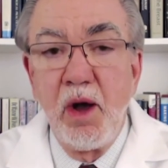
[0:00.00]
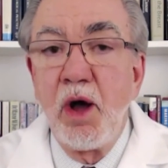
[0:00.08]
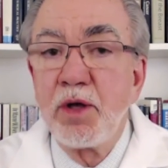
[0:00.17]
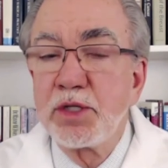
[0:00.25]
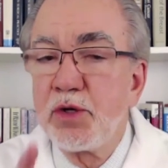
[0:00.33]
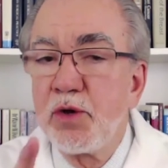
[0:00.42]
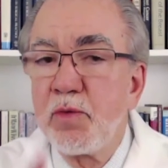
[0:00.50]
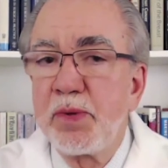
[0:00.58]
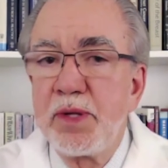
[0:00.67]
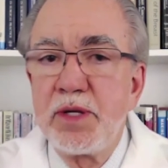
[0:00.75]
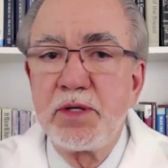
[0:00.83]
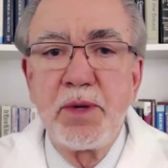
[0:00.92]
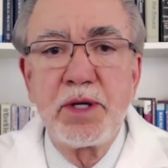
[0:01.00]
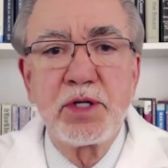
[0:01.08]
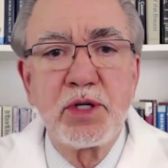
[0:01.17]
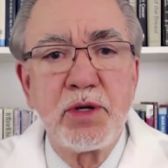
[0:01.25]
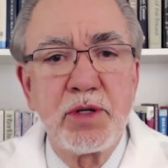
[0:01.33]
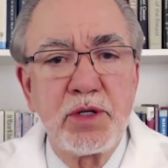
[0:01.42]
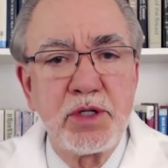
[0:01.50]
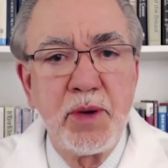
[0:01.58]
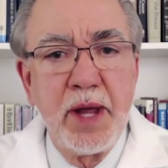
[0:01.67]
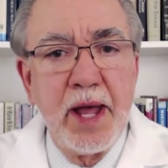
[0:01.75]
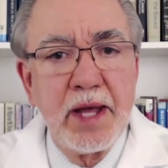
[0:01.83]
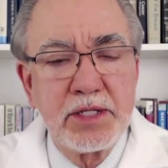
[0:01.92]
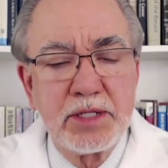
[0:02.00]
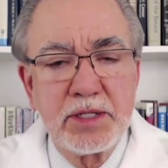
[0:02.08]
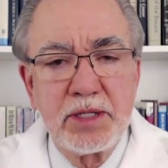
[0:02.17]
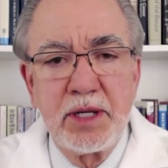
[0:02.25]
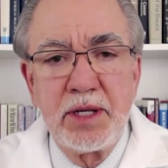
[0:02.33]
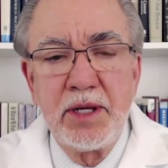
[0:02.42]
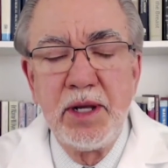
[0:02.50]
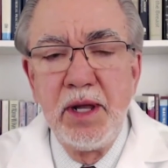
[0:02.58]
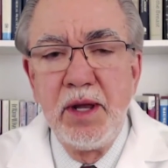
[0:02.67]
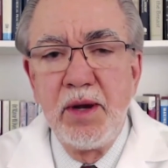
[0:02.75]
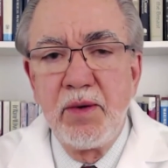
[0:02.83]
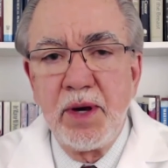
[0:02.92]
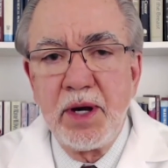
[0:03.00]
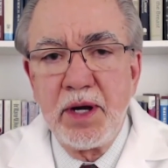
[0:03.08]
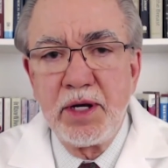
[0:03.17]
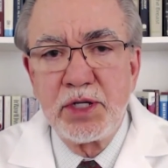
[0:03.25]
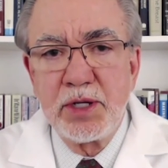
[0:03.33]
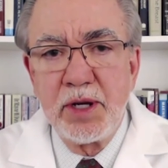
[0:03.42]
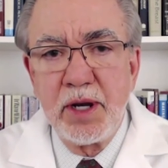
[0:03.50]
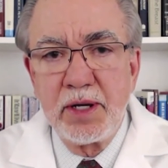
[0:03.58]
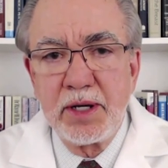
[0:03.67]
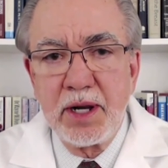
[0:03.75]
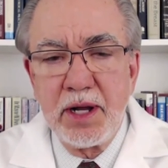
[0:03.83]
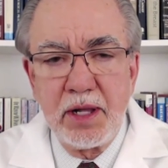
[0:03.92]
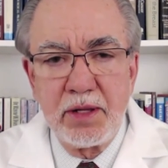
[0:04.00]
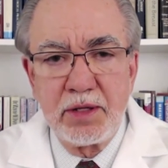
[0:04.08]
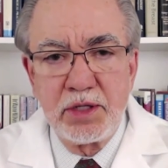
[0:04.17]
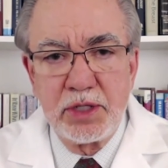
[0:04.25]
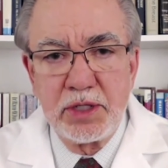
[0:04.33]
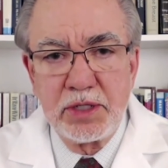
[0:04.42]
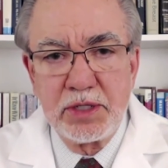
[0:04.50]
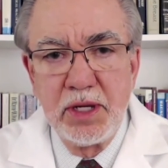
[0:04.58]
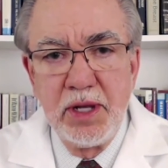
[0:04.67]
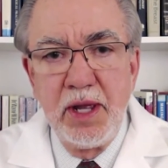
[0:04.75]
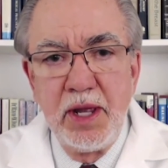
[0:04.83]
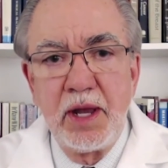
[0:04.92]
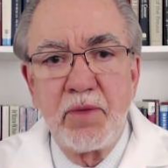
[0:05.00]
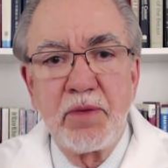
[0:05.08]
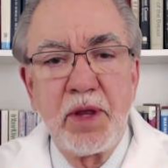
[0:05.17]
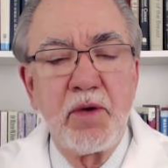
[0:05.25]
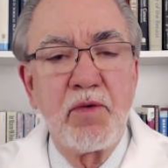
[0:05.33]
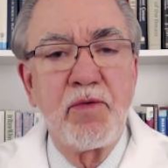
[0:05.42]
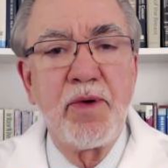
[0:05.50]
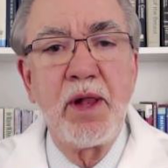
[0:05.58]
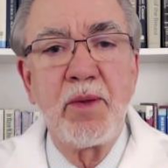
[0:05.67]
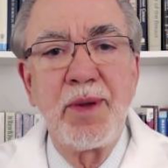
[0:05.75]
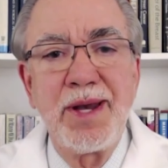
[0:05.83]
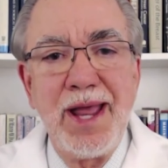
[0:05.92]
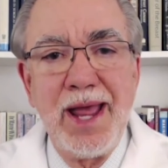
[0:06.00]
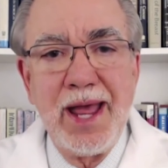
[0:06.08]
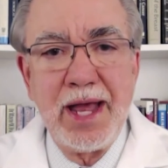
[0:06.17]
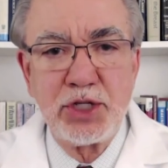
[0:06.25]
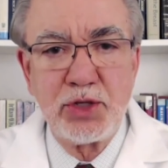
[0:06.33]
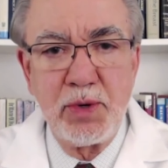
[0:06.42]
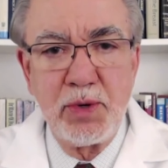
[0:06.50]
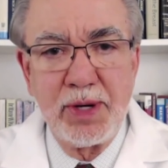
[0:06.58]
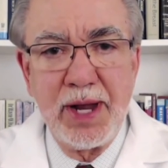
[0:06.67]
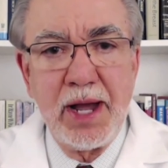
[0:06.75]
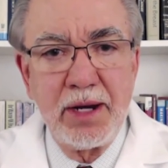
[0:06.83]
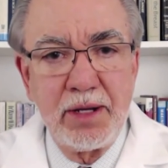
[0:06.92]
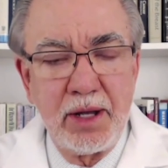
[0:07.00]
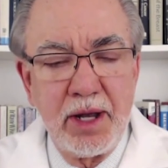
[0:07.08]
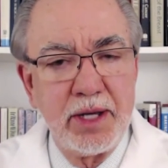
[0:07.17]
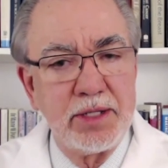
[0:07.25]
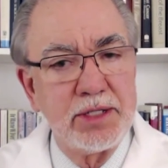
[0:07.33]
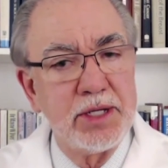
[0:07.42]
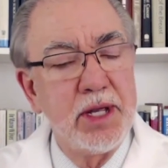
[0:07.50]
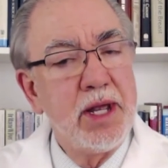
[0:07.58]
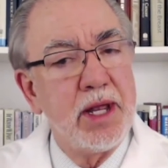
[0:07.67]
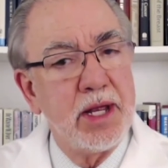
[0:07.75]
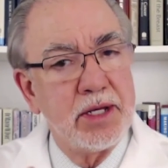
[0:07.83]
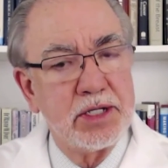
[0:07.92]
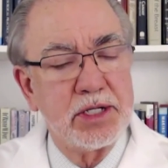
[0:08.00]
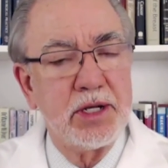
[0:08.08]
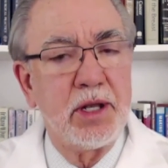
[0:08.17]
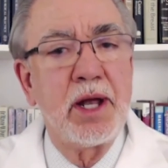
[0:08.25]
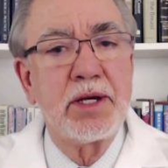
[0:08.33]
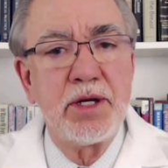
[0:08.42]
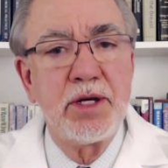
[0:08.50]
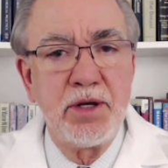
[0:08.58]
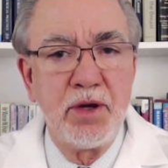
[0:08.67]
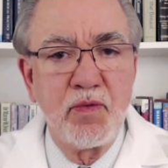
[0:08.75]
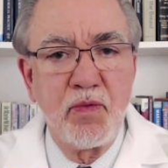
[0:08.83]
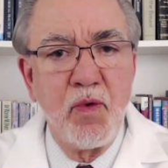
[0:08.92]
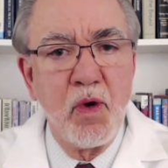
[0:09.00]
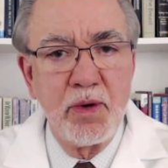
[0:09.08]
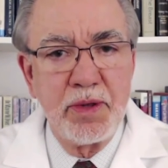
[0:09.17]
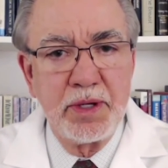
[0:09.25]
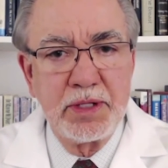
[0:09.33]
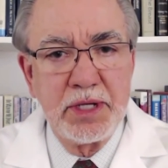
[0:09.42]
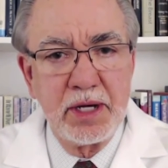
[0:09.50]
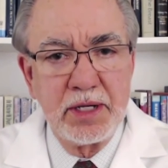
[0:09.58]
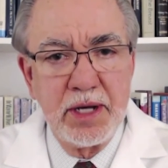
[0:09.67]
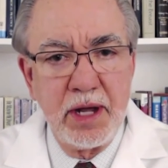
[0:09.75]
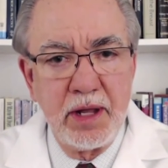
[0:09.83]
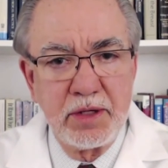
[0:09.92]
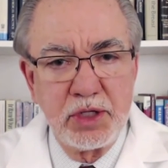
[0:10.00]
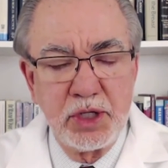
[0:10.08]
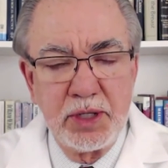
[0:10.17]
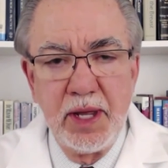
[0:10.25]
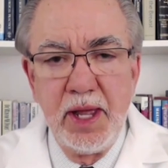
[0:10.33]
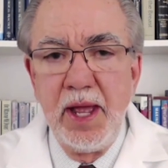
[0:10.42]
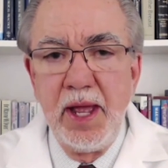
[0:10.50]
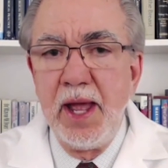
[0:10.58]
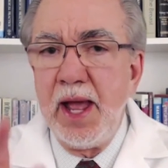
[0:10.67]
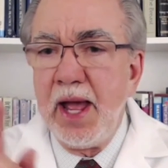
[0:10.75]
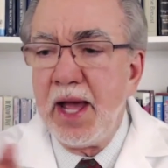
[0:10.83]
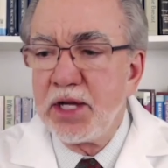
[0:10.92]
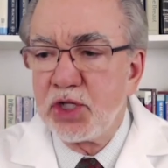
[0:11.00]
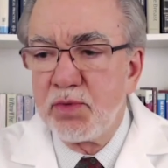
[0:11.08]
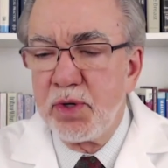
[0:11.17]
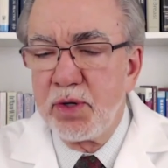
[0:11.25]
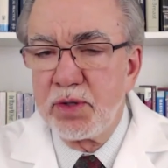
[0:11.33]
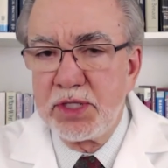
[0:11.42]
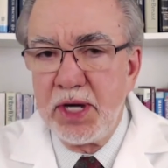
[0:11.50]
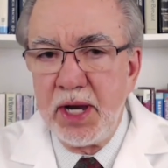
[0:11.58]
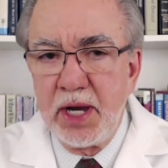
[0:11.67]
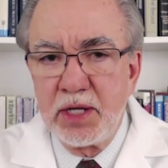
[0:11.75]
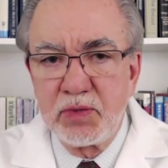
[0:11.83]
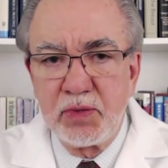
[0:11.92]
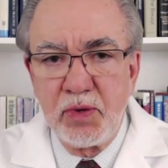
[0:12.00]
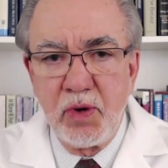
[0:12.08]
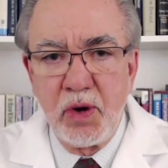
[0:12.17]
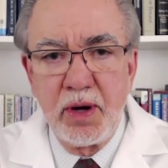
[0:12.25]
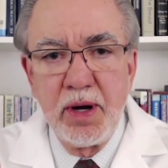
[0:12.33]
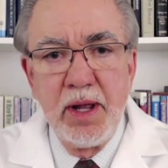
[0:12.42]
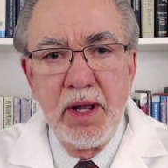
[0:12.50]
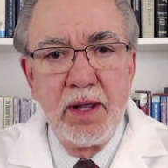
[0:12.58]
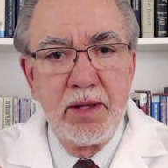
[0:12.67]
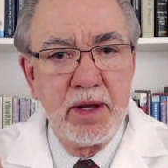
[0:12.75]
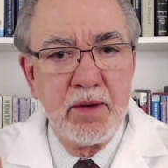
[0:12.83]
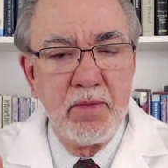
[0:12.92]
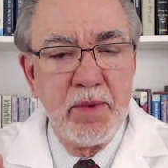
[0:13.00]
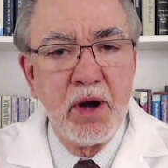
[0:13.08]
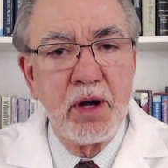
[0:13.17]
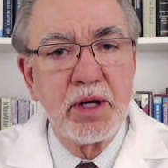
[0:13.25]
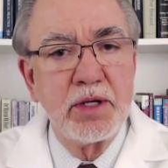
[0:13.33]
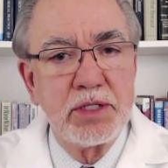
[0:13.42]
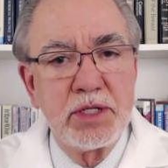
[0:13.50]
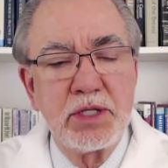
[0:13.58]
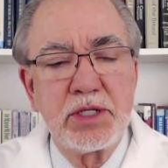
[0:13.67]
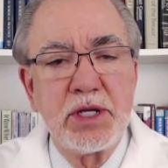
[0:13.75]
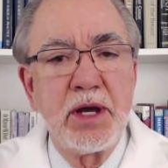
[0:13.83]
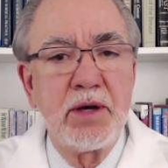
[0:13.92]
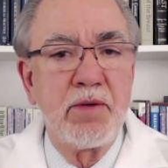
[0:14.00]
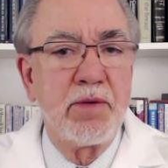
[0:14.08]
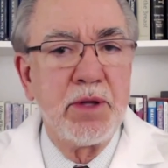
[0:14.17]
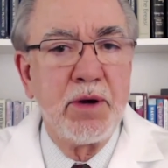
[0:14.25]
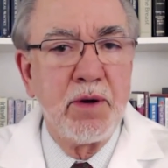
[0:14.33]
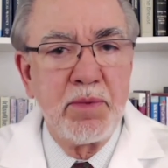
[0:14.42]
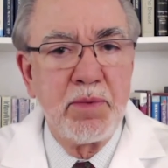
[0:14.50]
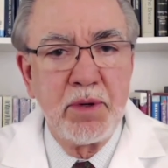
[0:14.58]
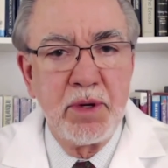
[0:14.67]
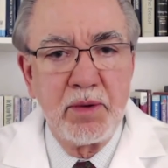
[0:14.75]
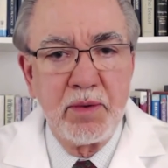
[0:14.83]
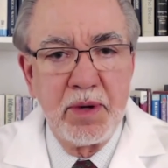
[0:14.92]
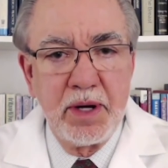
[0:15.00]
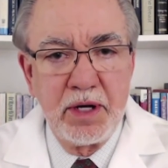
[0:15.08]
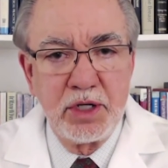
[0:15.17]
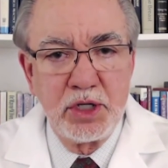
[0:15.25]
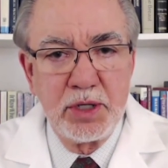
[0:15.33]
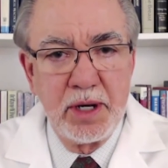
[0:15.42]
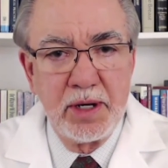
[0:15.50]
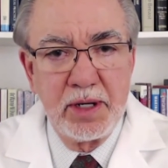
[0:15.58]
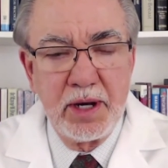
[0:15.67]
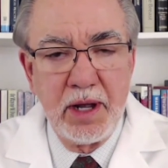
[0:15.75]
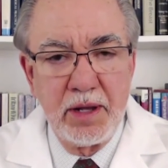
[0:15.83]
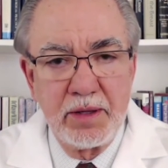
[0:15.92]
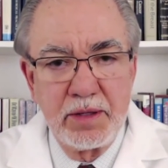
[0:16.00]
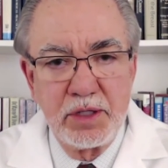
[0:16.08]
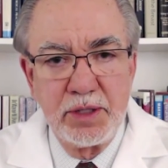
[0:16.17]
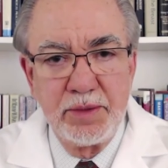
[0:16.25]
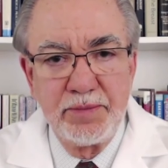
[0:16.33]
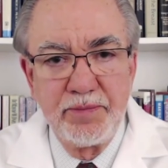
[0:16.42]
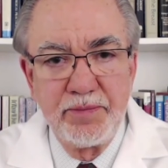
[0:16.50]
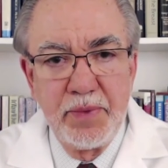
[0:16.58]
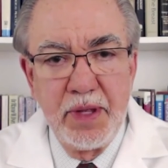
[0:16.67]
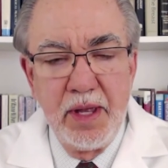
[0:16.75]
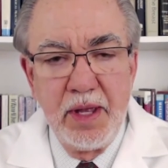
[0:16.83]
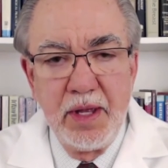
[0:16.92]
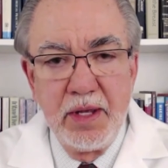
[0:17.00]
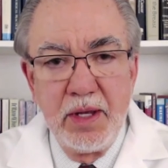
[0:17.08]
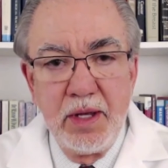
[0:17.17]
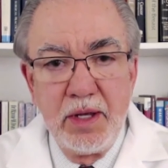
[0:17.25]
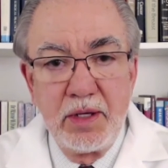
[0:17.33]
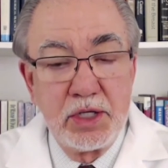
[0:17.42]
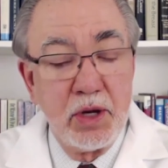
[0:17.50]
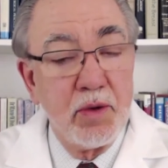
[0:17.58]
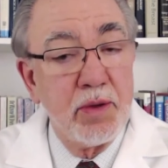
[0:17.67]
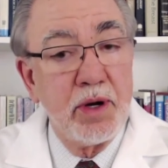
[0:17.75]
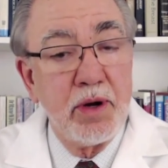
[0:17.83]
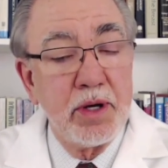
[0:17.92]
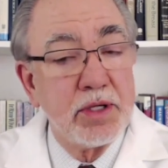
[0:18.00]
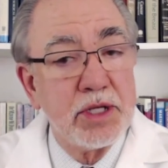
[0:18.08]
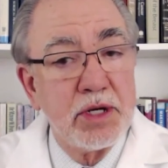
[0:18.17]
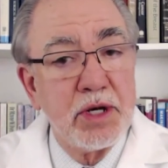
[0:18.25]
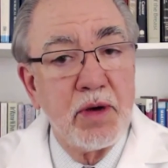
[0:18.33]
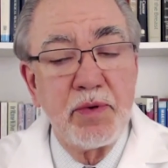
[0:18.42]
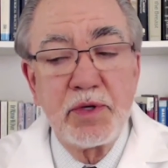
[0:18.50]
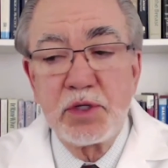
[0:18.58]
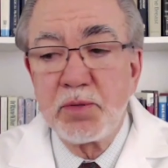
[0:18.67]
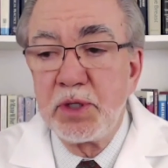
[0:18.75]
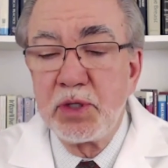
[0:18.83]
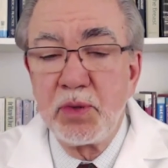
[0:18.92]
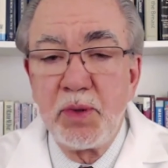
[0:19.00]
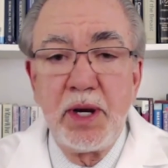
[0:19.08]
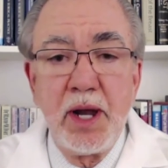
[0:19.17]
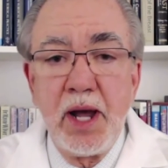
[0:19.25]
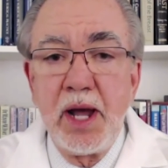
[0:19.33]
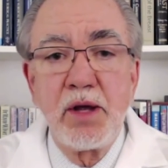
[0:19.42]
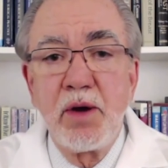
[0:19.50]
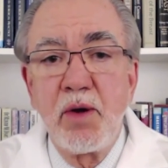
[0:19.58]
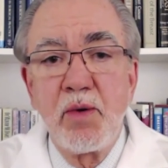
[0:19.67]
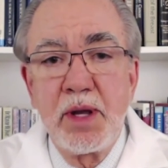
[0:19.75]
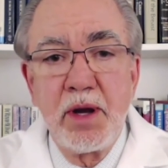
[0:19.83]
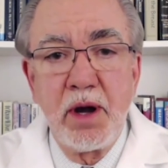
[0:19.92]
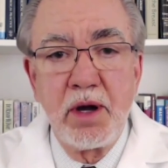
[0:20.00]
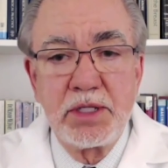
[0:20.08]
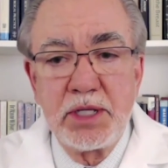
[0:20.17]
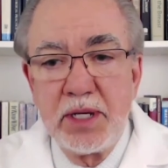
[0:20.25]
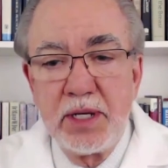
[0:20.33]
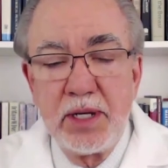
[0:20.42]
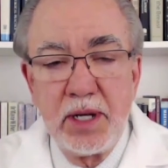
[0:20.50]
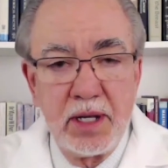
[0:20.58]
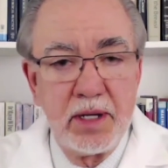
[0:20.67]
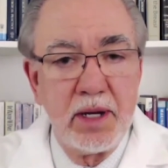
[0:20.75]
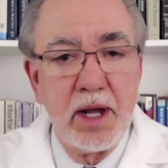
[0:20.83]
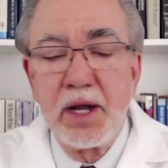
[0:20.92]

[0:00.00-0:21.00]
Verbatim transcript: Also, please make sure that you ask the radiation oncologist if they are following ASTRO guidelines in selecting you for the technology. ASTRO stands for the American Society of Therapeutic Radiation Oncology. So there is a difference between IOERT and